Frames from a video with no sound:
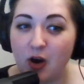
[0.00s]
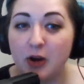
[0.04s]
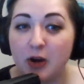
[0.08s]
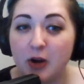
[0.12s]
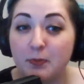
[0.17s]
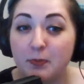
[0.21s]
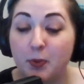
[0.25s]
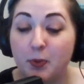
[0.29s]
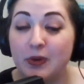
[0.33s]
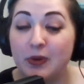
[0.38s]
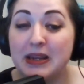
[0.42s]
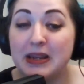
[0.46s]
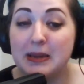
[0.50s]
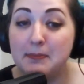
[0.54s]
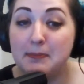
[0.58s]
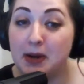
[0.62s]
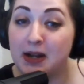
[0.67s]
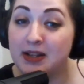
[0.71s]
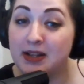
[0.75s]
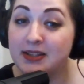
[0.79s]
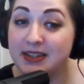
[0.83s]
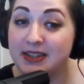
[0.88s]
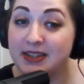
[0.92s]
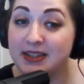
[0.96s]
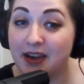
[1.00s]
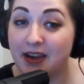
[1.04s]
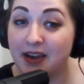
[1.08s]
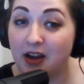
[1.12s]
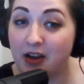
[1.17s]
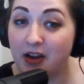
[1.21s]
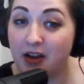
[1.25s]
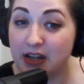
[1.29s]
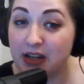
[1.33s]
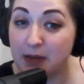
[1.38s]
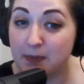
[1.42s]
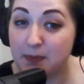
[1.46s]

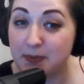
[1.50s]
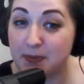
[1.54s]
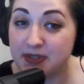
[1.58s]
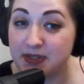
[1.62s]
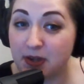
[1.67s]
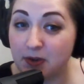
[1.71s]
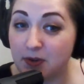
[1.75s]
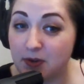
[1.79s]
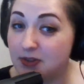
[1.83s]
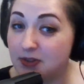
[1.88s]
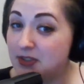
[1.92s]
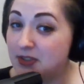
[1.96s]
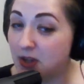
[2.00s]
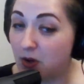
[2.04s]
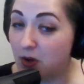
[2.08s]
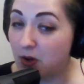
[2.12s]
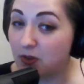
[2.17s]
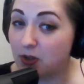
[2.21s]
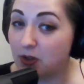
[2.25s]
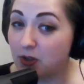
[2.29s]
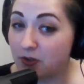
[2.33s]
pre-BonsaiCon episode, so look